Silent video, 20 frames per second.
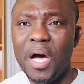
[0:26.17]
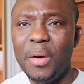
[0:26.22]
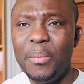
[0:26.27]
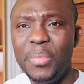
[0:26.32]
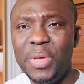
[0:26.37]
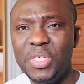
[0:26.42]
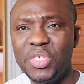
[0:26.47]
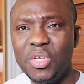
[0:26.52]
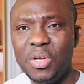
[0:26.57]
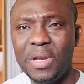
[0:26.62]

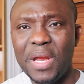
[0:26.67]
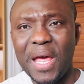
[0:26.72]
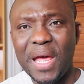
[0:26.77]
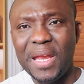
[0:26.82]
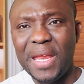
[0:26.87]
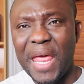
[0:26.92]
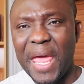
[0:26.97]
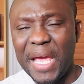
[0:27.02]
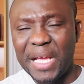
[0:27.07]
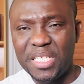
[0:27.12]
based on
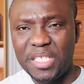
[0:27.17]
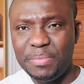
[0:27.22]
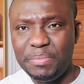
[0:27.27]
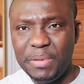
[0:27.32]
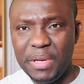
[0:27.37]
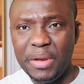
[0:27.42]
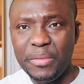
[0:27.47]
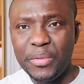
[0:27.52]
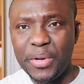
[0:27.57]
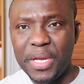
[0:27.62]
an
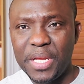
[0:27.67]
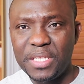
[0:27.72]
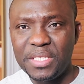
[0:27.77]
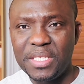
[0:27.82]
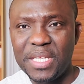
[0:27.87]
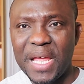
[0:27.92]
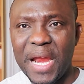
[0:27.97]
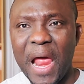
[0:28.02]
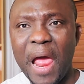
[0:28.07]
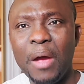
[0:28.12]
experience
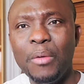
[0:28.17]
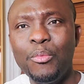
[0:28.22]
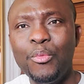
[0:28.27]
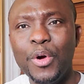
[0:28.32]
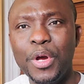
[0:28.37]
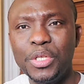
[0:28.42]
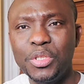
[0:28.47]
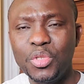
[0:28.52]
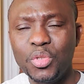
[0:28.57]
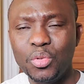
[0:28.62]
that I
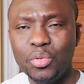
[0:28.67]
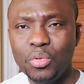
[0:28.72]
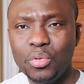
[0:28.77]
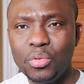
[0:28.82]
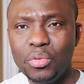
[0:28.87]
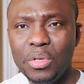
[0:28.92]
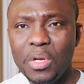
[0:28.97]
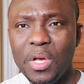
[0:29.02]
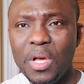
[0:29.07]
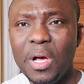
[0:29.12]
went
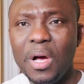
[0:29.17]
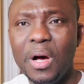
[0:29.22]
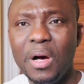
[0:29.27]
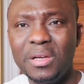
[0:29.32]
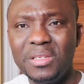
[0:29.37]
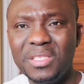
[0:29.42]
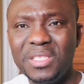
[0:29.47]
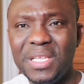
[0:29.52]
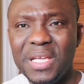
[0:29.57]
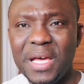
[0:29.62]
through
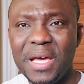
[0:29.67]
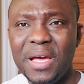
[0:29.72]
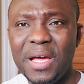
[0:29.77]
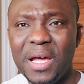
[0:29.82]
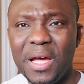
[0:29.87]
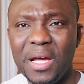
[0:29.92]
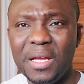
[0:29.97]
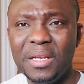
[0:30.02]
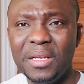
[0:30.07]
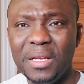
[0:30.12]
starting
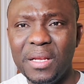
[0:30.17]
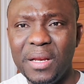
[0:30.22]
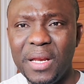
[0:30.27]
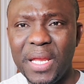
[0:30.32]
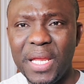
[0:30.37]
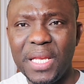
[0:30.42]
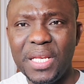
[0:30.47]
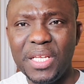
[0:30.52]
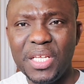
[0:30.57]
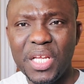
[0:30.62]

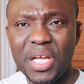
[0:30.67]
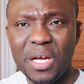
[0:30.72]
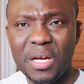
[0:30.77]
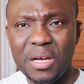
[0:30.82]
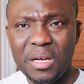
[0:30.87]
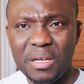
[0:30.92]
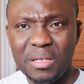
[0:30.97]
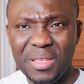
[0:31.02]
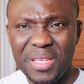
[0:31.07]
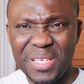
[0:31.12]

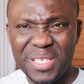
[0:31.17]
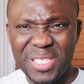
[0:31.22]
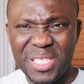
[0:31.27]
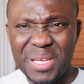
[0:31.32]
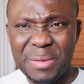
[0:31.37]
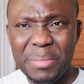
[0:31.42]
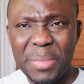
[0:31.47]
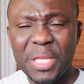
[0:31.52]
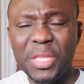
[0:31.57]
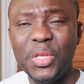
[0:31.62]

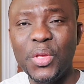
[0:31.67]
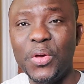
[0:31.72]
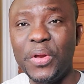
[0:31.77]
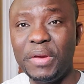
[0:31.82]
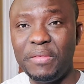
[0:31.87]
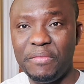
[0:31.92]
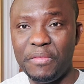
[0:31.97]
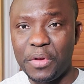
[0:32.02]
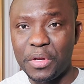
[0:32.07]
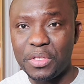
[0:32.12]
December
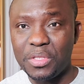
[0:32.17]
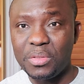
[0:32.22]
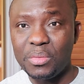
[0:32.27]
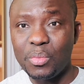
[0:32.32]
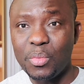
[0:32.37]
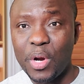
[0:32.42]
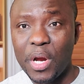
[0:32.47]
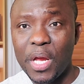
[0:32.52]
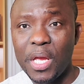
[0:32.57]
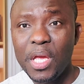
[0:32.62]
31st,
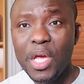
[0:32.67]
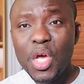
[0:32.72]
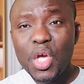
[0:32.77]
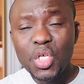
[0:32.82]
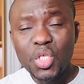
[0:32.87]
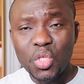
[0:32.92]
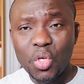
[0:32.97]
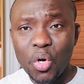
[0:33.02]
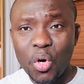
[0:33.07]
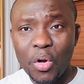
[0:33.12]
right?
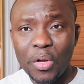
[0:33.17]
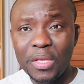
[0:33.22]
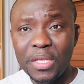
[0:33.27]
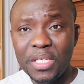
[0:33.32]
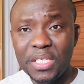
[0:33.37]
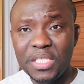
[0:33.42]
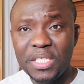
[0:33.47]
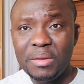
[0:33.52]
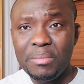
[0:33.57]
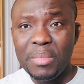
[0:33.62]
So on
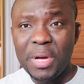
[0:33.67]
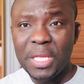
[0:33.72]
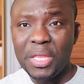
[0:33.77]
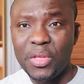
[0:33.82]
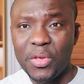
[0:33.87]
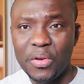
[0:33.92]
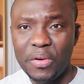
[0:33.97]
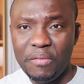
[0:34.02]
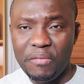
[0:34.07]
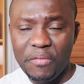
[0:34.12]
December
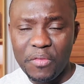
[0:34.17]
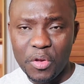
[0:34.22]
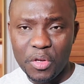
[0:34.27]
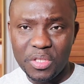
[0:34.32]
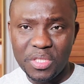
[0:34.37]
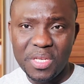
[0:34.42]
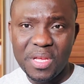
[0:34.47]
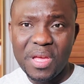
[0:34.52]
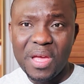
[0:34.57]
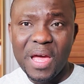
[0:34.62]

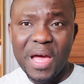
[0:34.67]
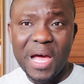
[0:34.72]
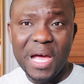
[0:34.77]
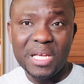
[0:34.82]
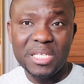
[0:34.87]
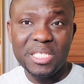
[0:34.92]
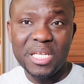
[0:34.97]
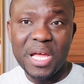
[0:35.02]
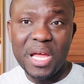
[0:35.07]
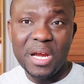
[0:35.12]
31st,
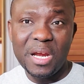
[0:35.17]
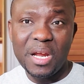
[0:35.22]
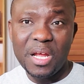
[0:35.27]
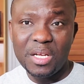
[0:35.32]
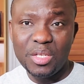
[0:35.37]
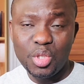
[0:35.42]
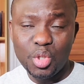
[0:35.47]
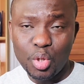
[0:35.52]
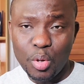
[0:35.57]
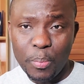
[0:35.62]
as an
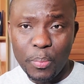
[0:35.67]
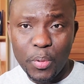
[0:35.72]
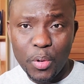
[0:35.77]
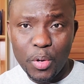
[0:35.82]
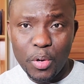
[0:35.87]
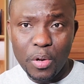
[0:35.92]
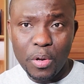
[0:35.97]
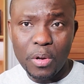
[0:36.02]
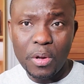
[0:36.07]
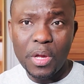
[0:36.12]

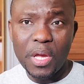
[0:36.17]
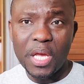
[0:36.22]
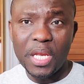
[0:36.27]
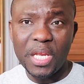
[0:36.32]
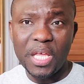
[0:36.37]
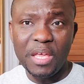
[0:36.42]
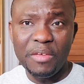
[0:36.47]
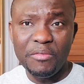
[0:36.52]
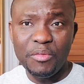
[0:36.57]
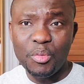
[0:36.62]
entrepreneur, and
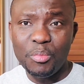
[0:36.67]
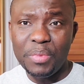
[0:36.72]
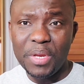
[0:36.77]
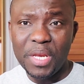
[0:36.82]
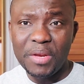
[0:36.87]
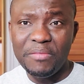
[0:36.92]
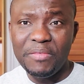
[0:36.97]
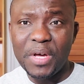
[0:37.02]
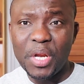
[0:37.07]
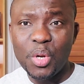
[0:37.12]
if you've
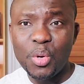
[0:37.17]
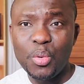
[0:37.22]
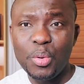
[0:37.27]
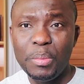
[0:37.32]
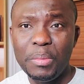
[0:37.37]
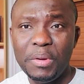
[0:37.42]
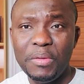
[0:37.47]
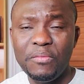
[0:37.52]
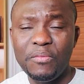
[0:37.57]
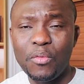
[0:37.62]
been following
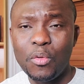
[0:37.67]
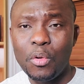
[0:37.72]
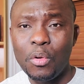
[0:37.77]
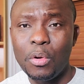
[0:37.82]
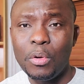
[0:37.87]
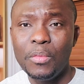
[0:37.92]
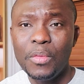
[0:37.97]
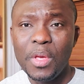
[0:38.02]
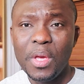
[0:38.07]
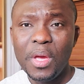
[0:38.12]
me
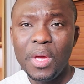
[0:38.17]
for